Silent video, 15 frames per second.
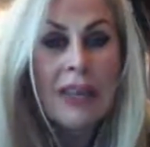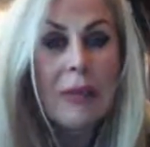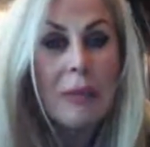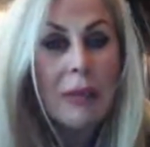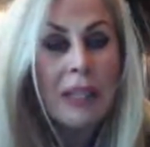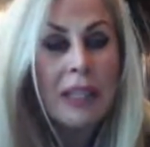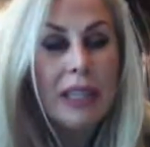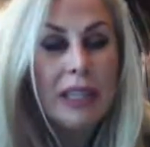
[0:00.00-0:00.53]
And
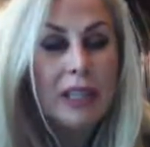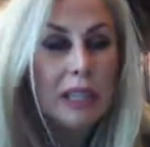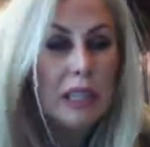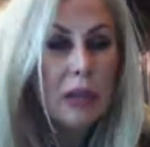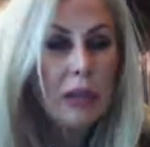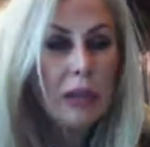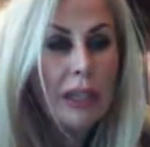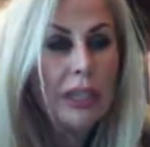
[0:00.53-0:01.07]
the money,
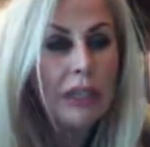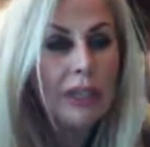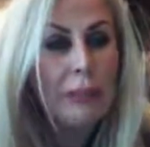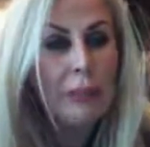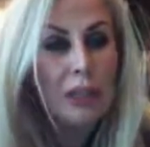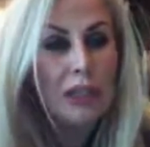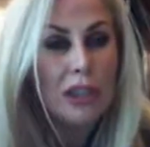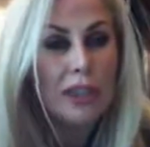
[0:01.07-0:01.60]
so looking at
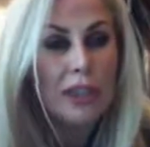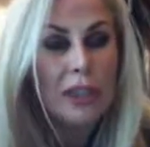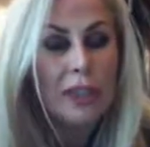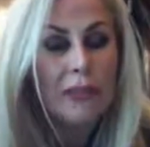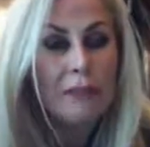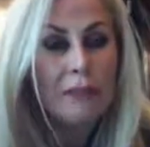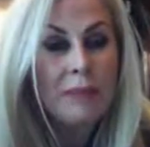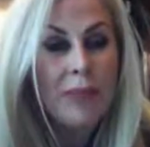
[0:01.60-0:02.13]
the
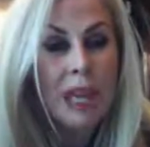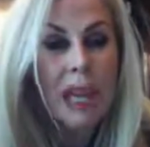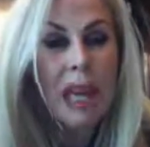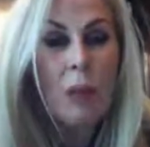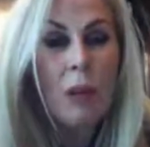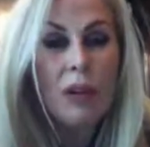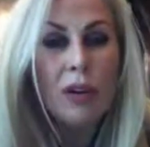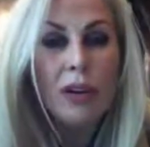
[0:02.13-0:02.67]
budgeting.
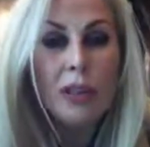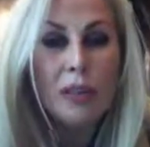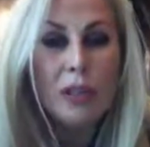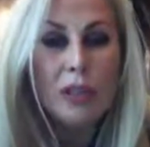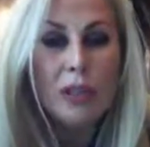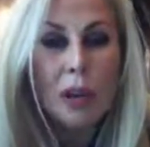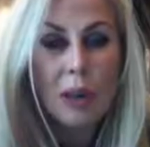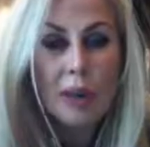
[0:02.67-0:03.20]
And one of the
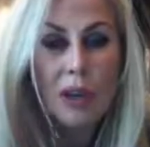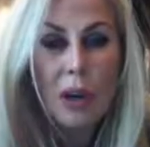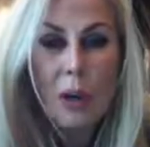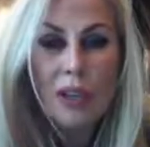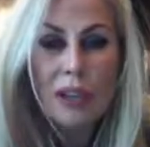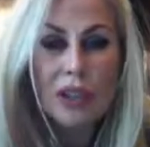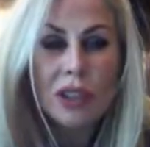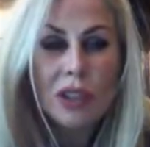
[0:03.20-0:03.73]
most common
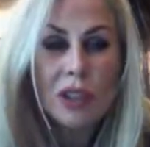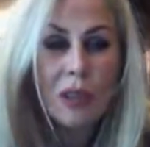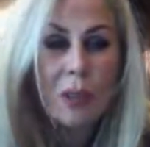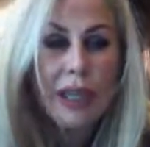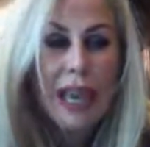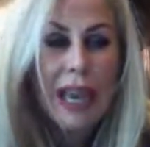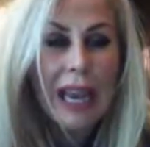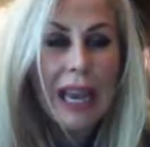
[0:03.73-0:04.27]
questions
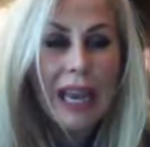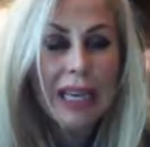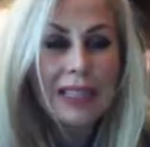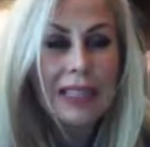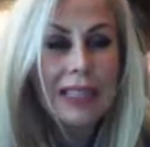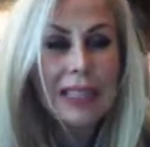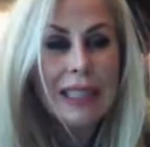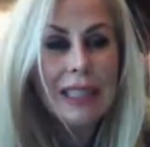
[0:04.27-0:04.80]
that we get
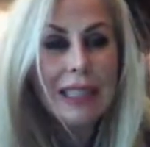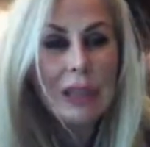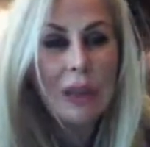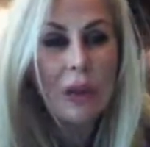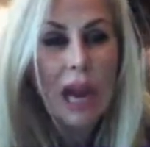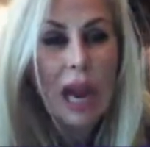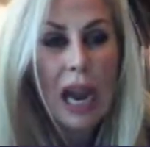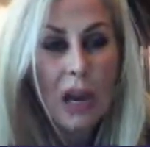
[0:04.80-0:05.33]
asked is,
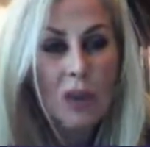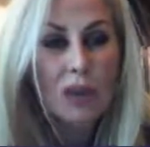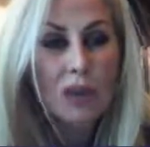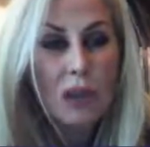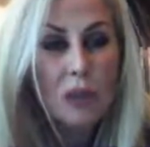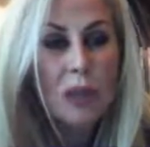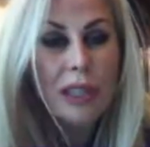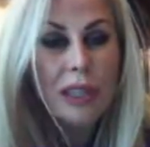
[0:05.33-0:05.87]
how
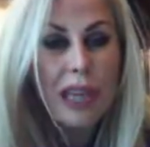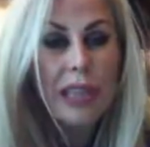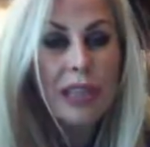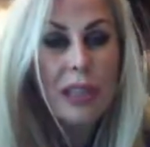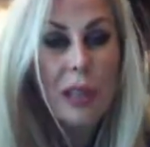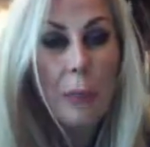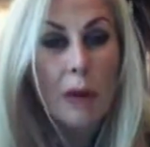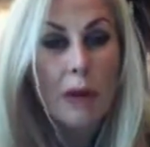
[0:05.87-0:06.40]
do you
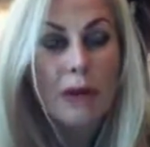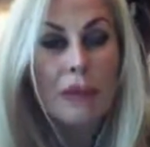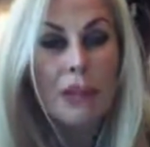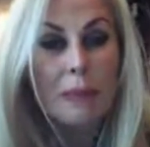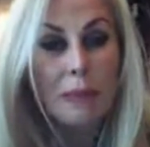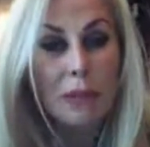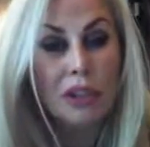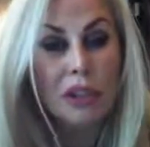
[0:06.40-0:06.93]
set a
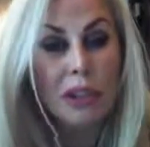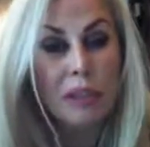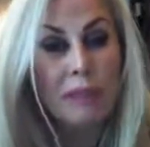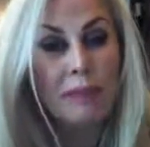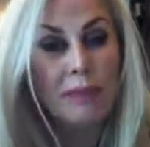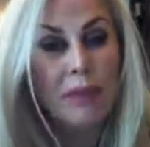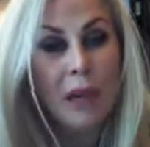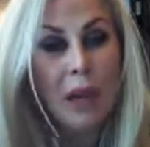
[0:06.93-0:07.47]
marketing budget?